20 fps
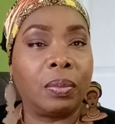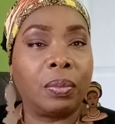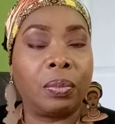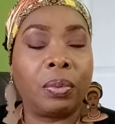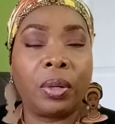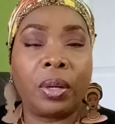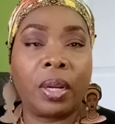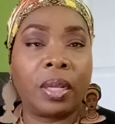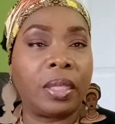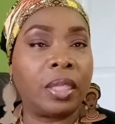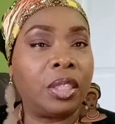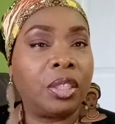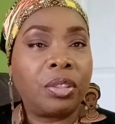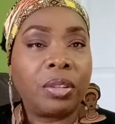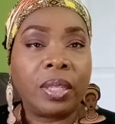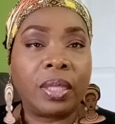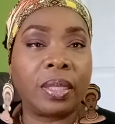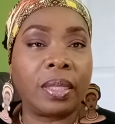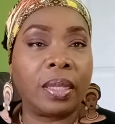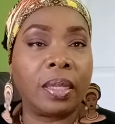We're not
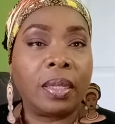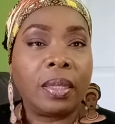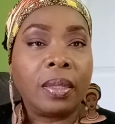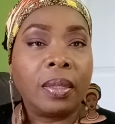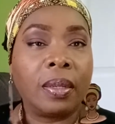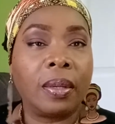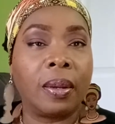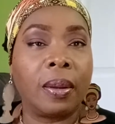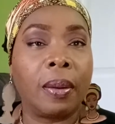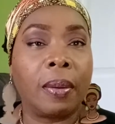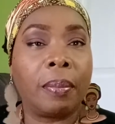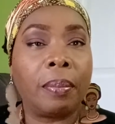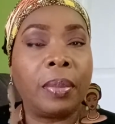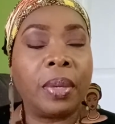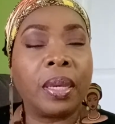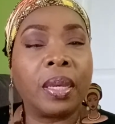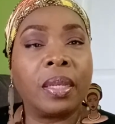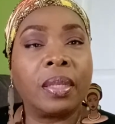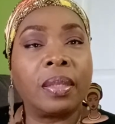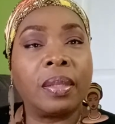interested,
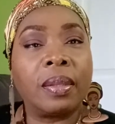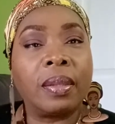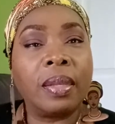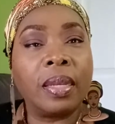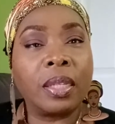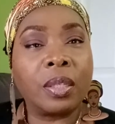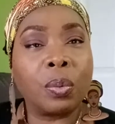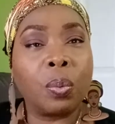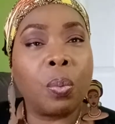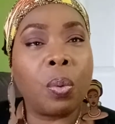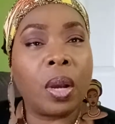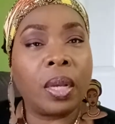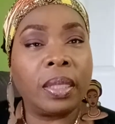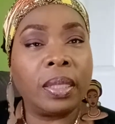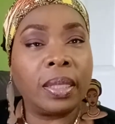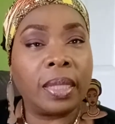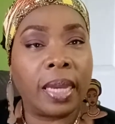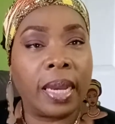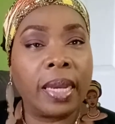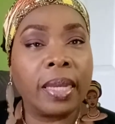because this one
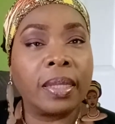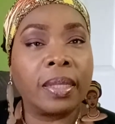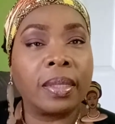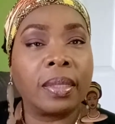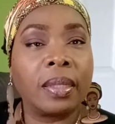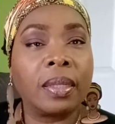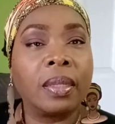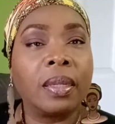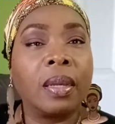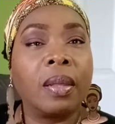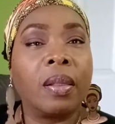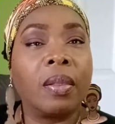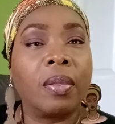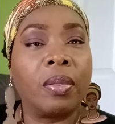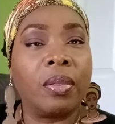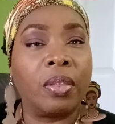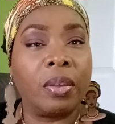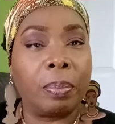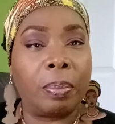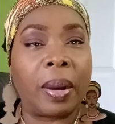text,
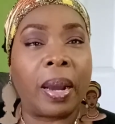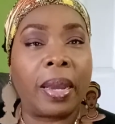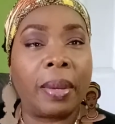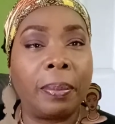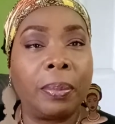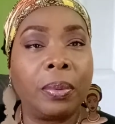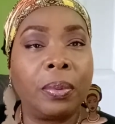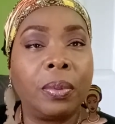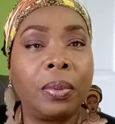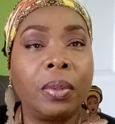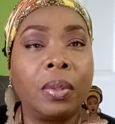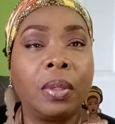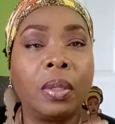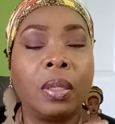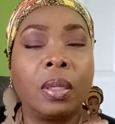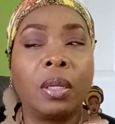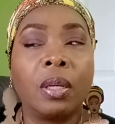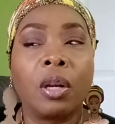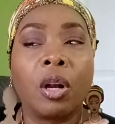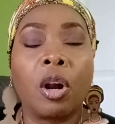the Bible,
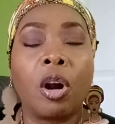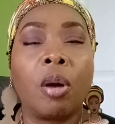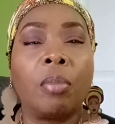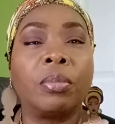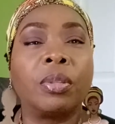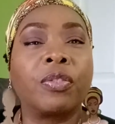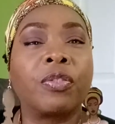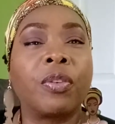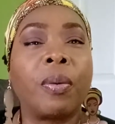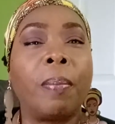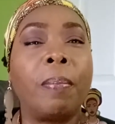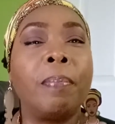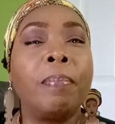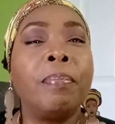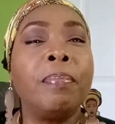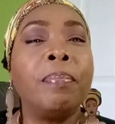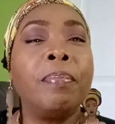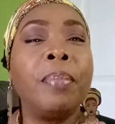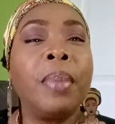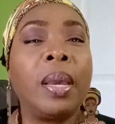comes
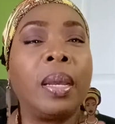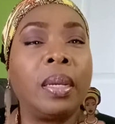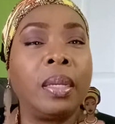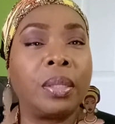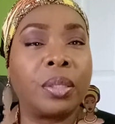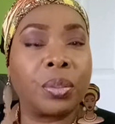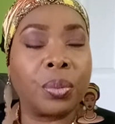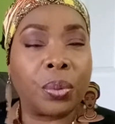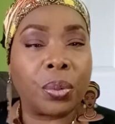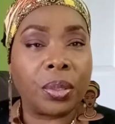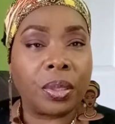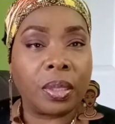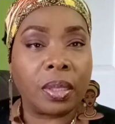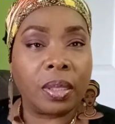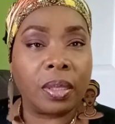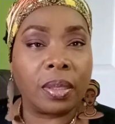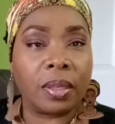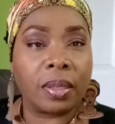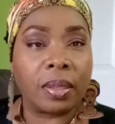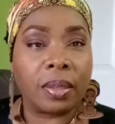from many
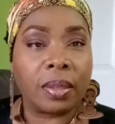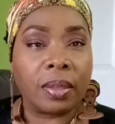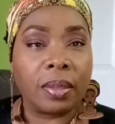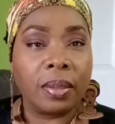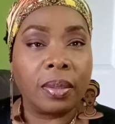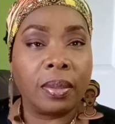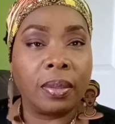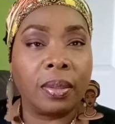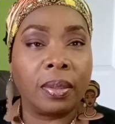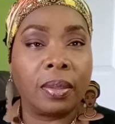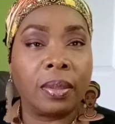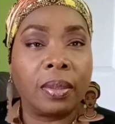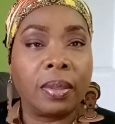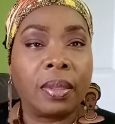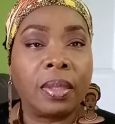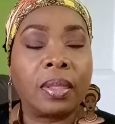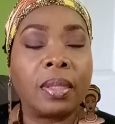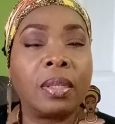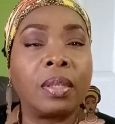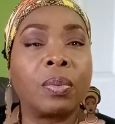sources.
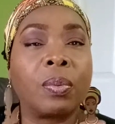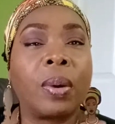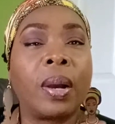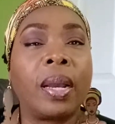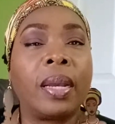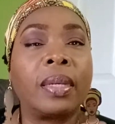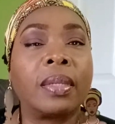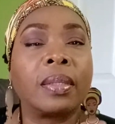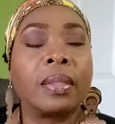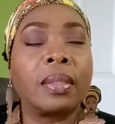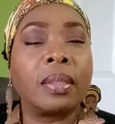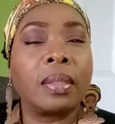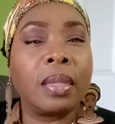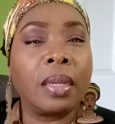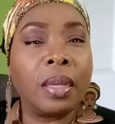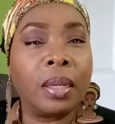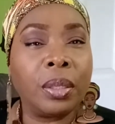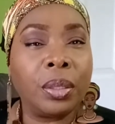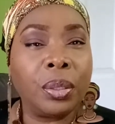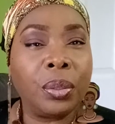This is why I
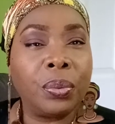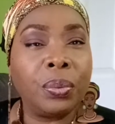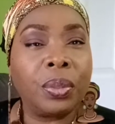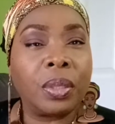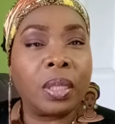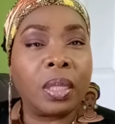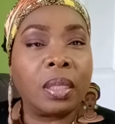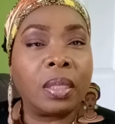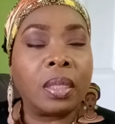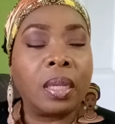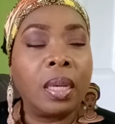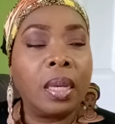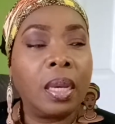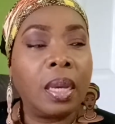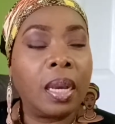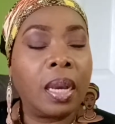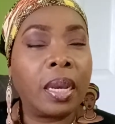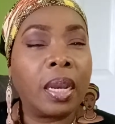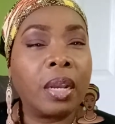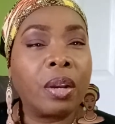still use it
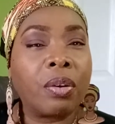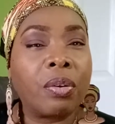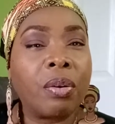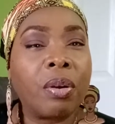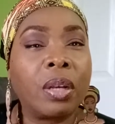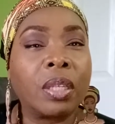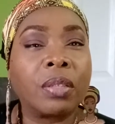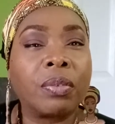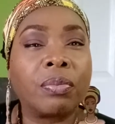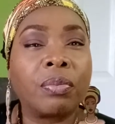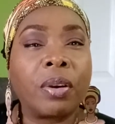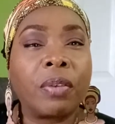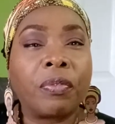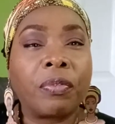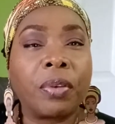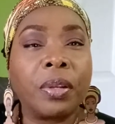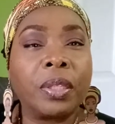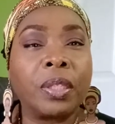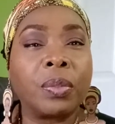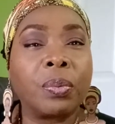and I
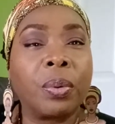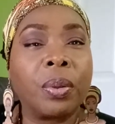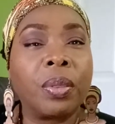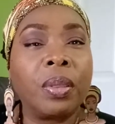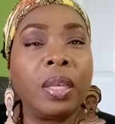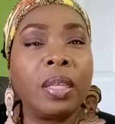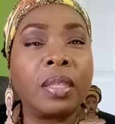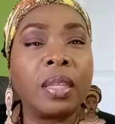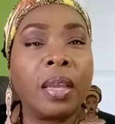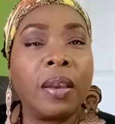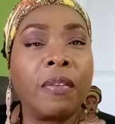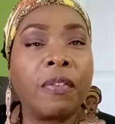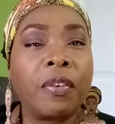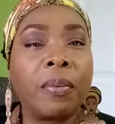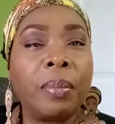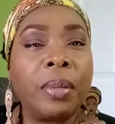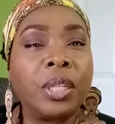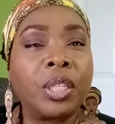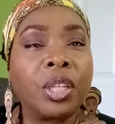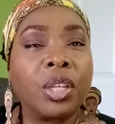cross-reference where these
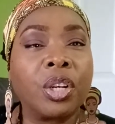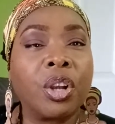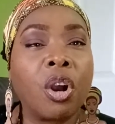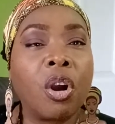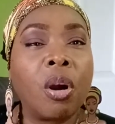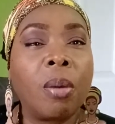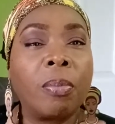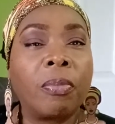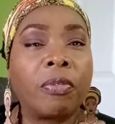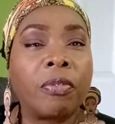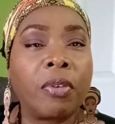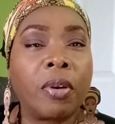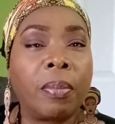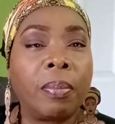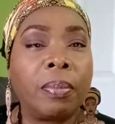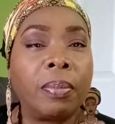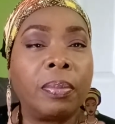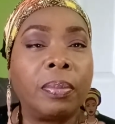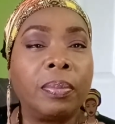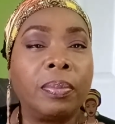information come
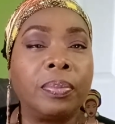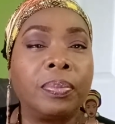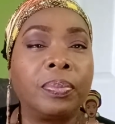from.